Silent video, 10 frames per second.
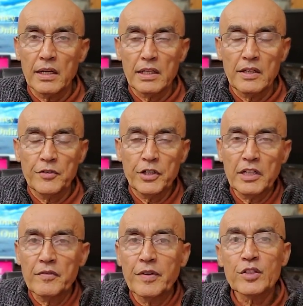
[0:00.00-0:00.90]
If you
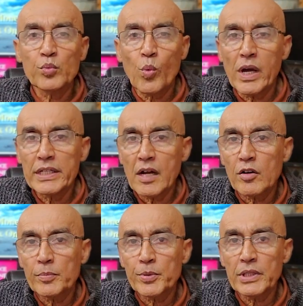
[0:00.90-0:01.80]
can invest 1
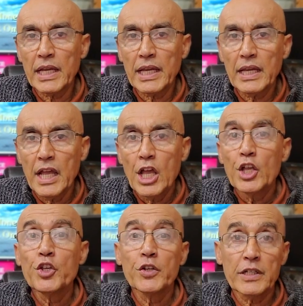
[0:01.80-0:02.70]
hour per day,
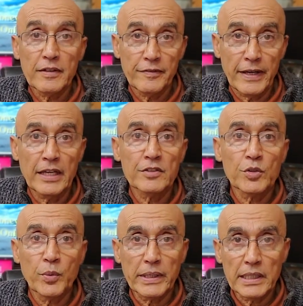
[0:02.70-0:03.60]
you can advance
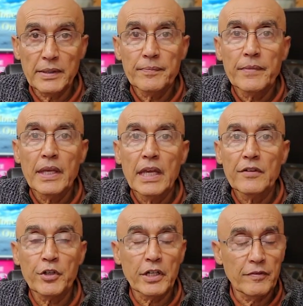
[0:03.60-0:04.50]
quickly.
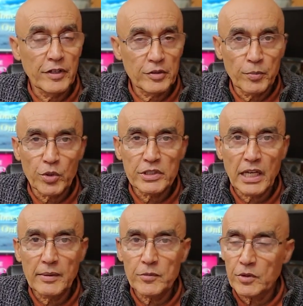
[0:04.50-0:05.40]
If you can invest more
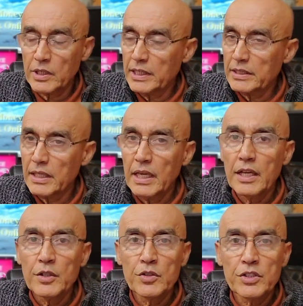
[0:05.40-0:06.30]
time, great.
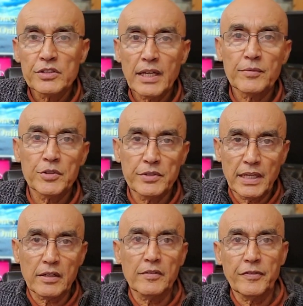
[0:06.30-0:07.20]
You just have to
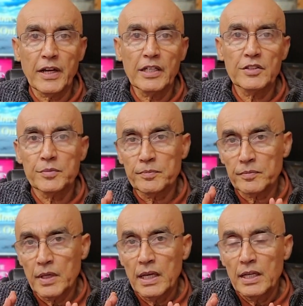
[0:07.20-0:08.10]
sacrifice,
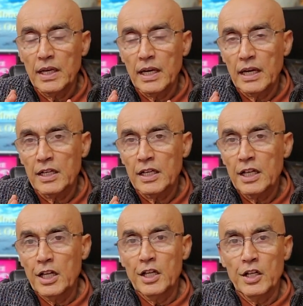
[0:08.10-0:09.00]
uh,
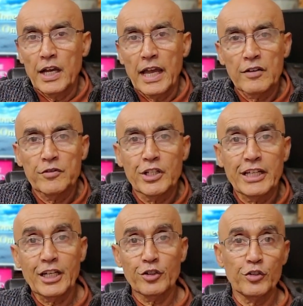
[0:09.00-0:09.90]
have
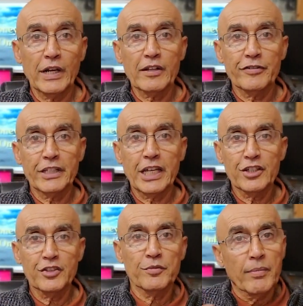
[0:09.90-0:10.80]
delayed
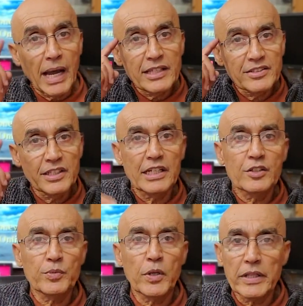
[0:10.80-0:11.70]
gratification mindset
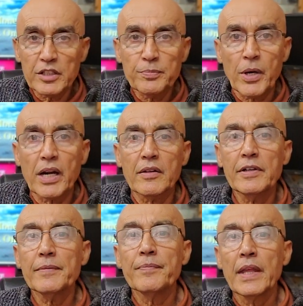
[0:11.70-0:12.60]
as well as part of
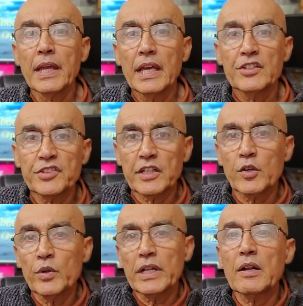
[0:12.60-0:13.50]
it. Instead of
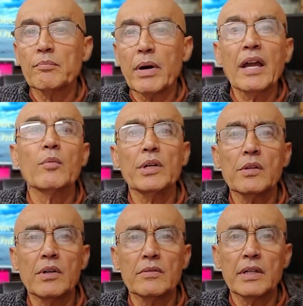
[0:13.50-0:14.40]
going out and buying what you
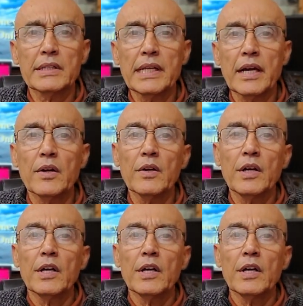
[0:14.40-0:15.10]
want right now,